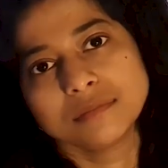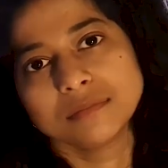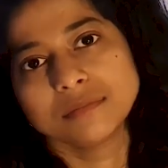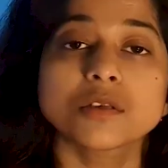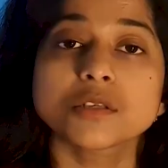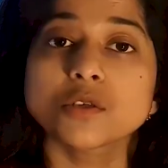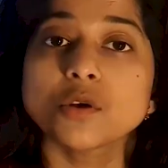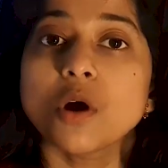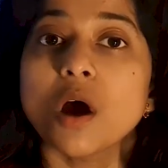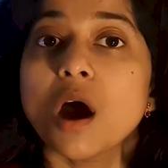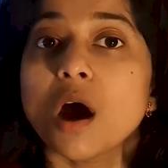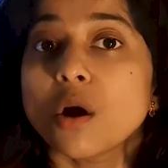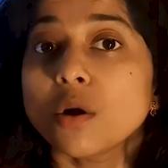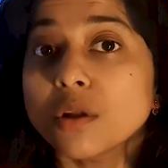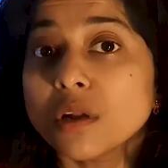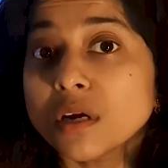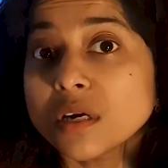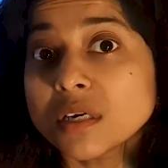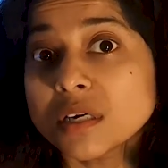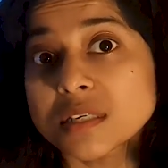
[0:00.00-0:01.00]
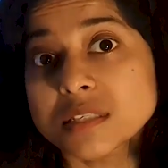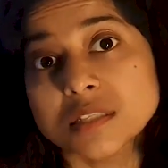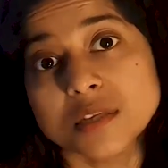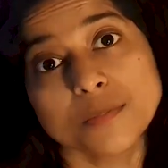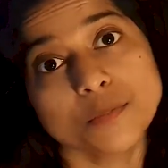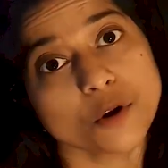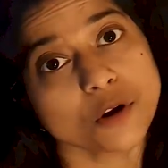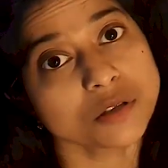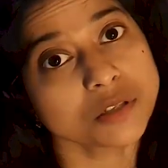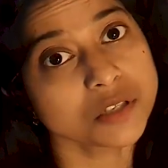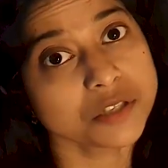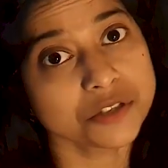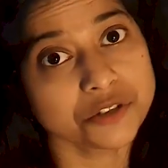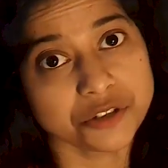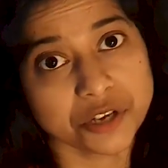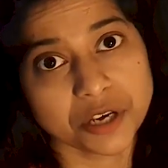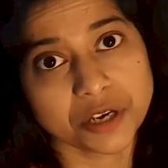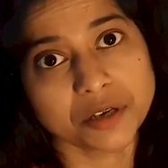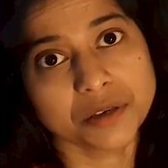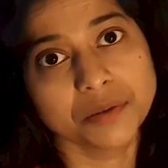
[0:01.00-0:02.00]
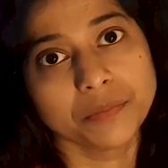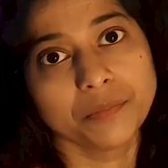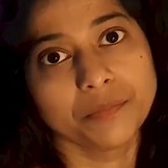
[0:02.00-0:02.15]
So how long does the process take?